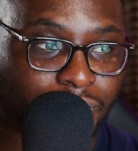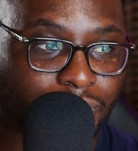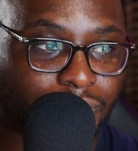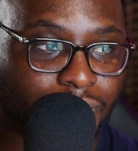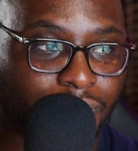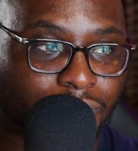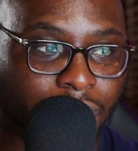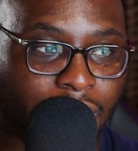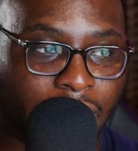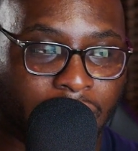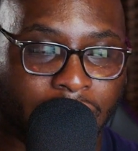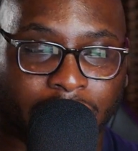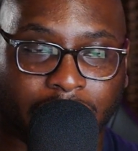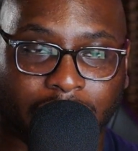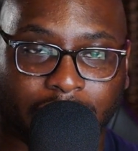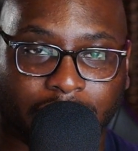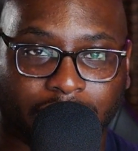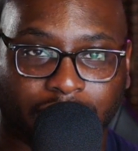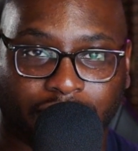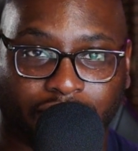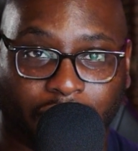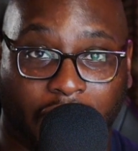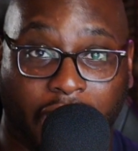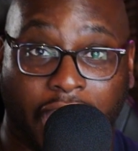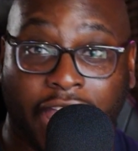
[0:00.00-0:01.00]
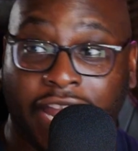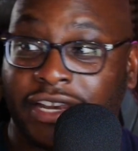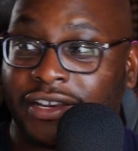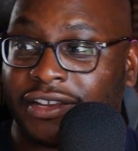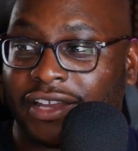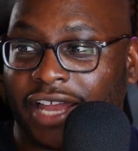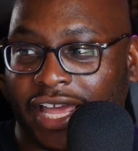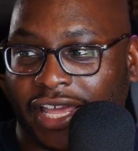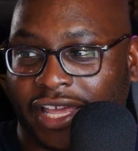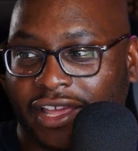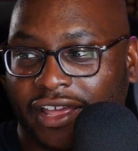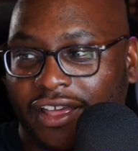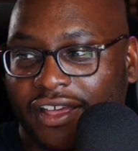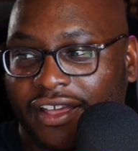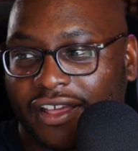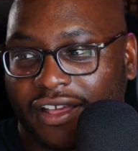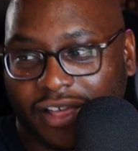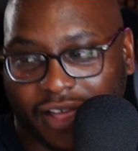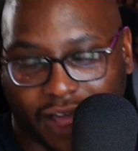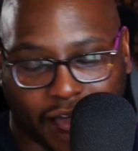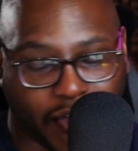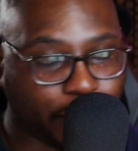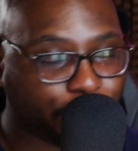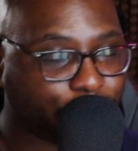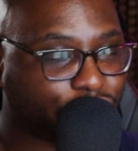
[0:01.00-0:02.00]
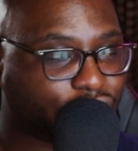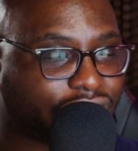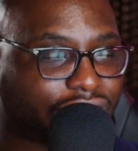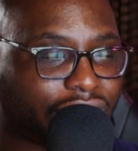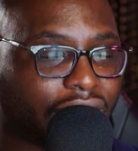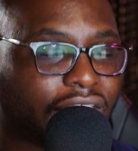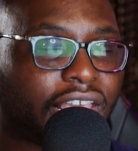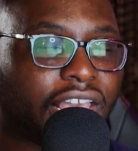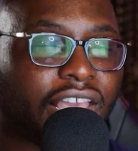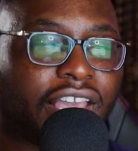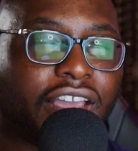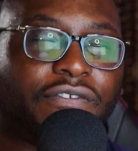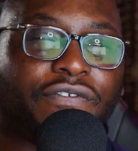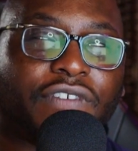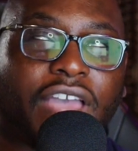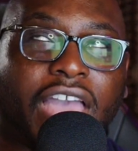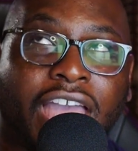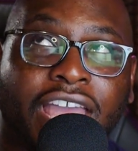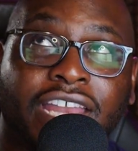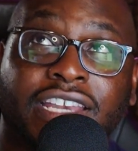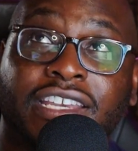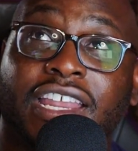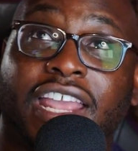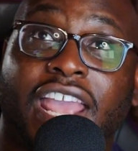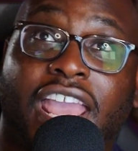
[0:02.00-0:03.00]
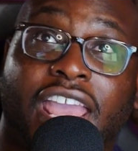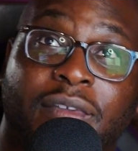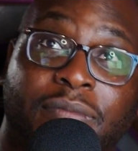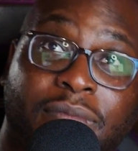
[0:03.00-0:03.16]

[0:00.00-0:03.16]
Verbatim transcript: Like and like I'm just thinking of end game.